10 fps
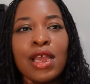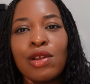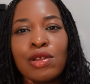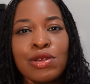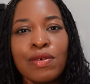a
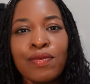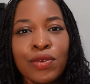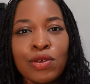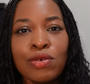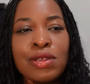lot of
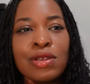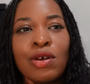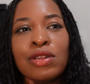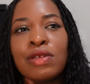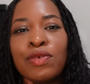views,
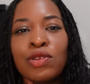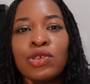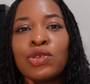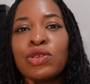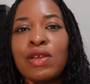or the video
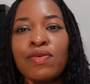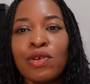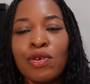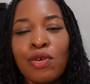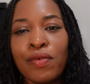should
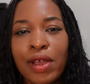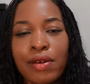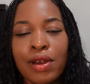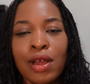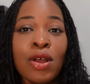even go
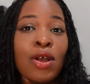viral.